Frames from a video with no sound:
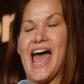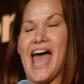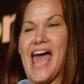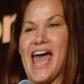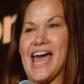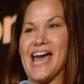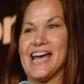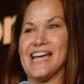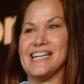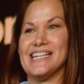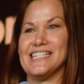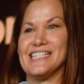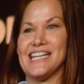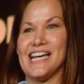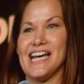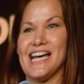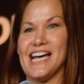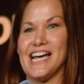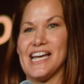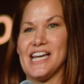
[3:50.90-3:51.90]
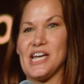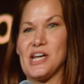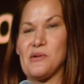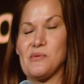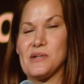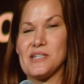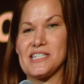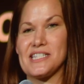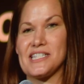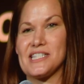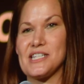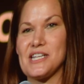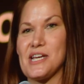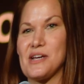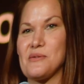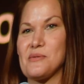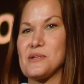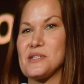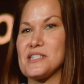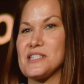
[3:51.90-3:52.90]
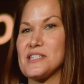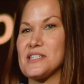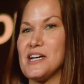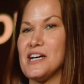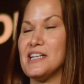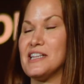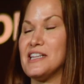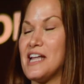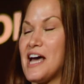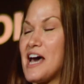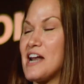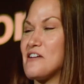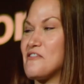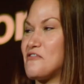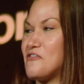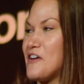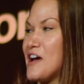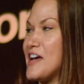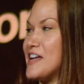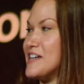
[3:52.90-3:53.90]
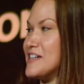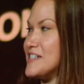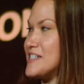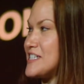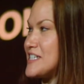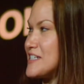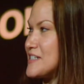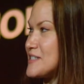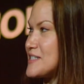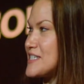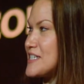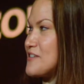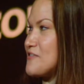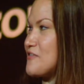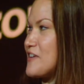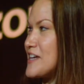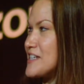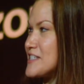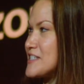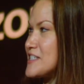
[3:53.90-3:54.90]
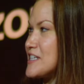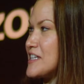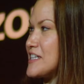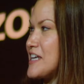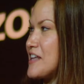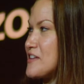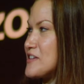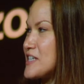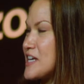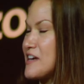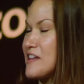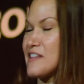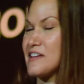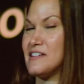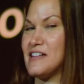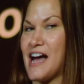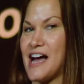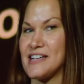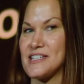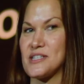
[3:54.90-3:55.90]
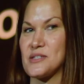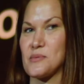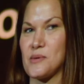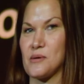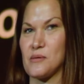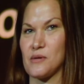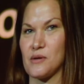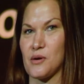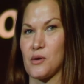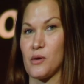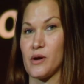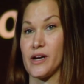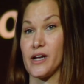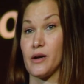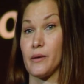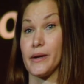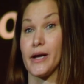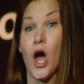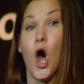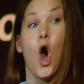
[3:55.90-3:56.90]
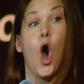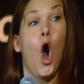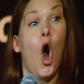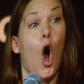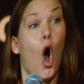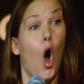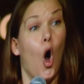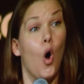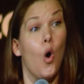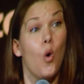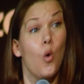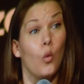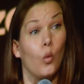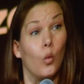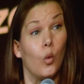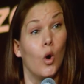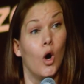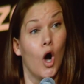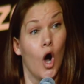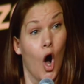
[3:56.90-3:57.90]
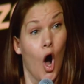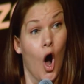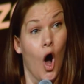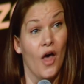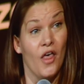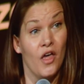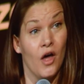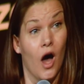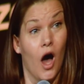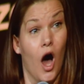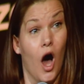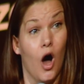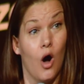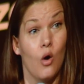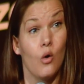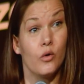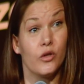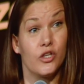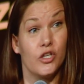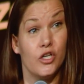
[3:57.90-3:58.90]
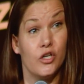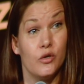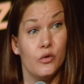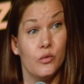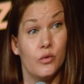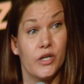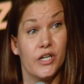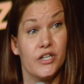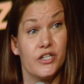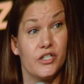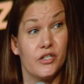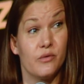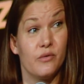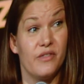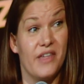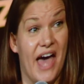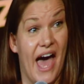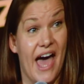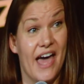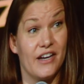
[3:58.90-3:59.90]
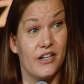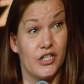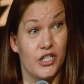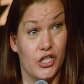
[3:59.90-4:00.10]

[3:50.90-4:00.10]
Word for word: and uh, it was it was a lot of fun to see faces on the other side of the glass as we were recording, going, "Oh, oh, you can do that